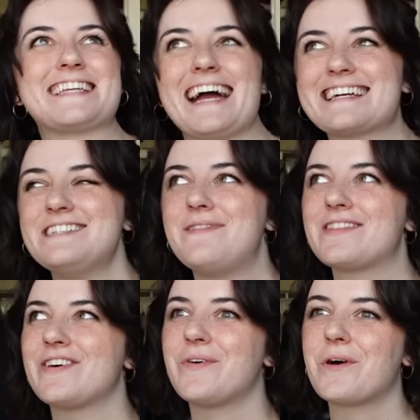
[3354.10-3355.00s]
second
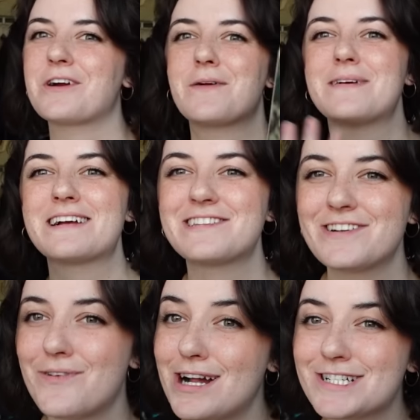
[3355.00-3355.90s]
about the horror, because
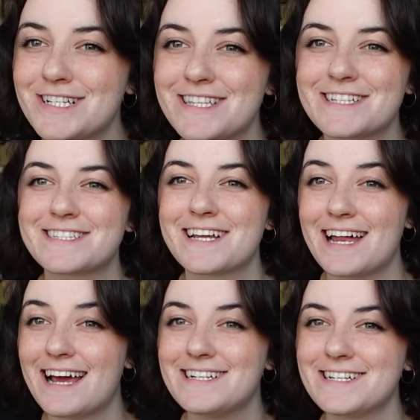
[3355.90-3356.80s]
you're watching this to
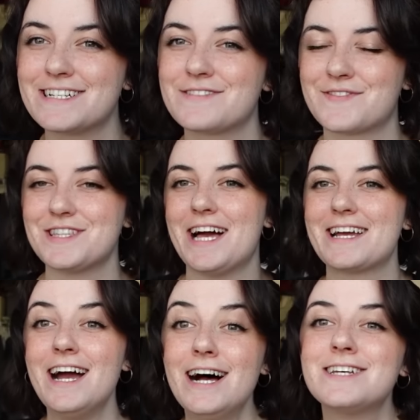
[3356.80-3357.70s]
get ideas for
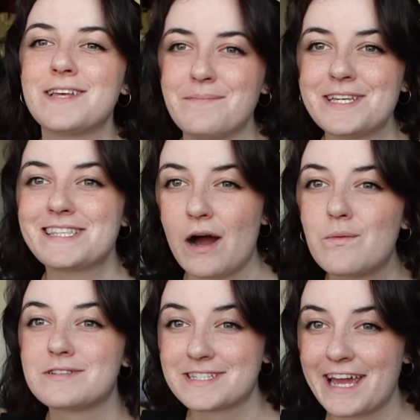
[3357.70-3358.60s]
like something
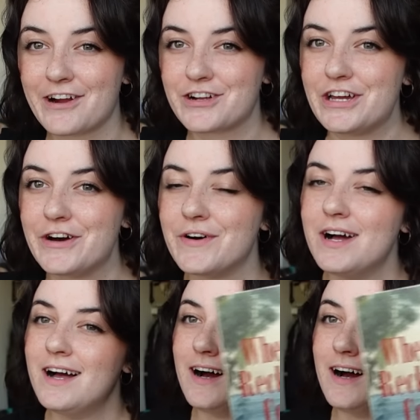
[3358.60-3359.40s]
that will scare you.